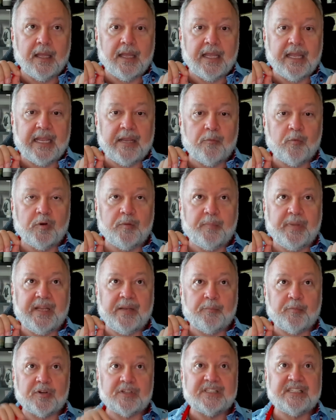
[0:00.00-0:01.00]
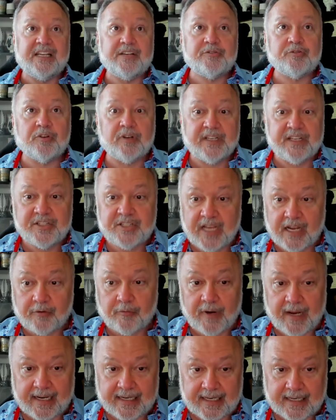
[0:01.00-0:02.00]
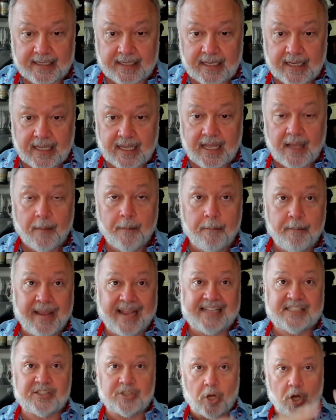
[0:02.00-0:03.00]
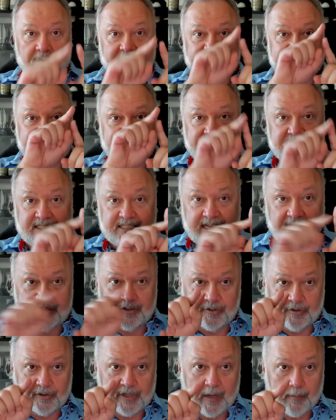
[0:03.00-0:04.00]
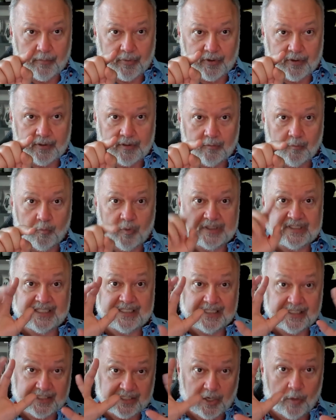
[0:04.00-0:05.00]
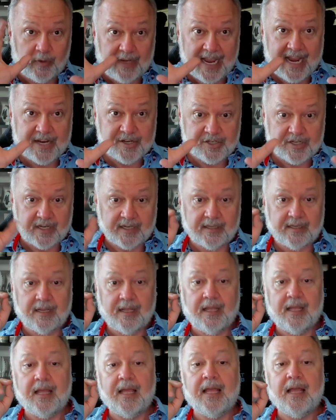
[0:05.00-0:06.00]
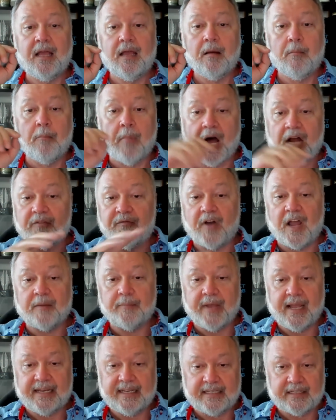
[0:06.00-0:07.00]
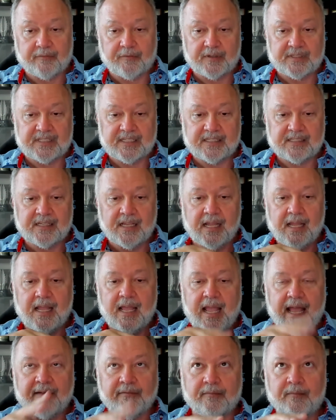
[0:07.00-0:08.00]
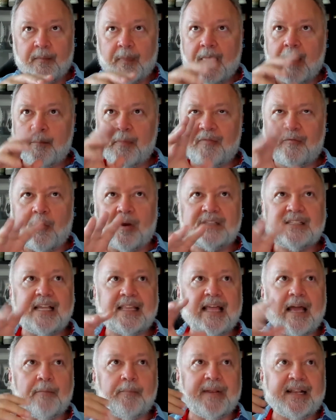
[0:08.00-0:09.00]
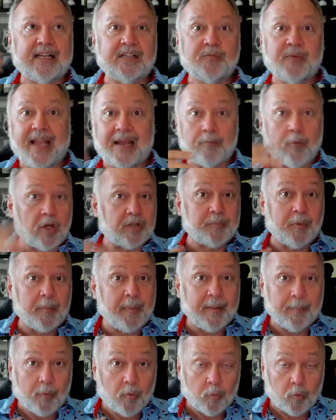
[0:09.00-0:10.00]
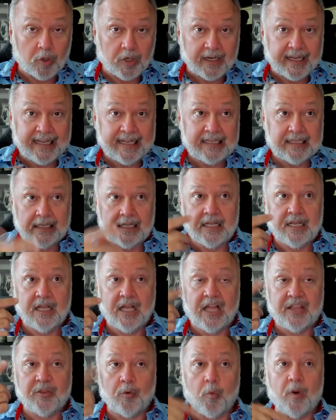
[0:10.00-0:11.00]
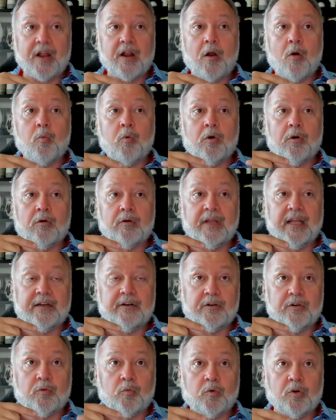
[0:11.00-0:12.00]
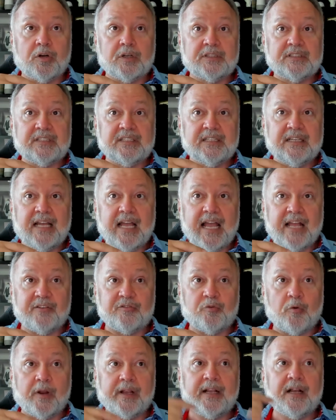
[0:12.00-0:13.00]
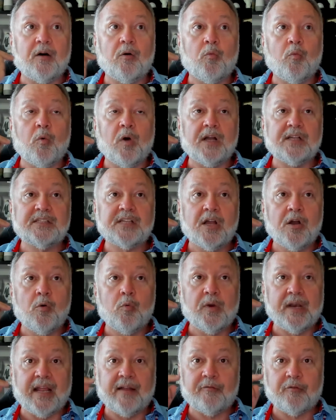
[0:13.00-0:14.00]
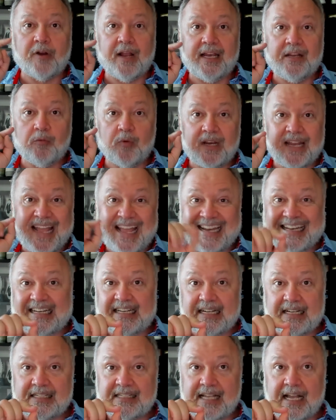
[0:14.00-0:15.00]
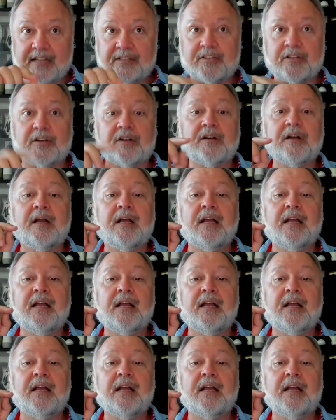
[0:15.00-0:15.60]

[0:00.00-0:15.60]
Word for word: it would be procedurally generated based on its sector number, which is its location, modified by any differences. And before I say that, because we had multiple people working, the way our world editor worked at Troika was whenever anyone edited a sector,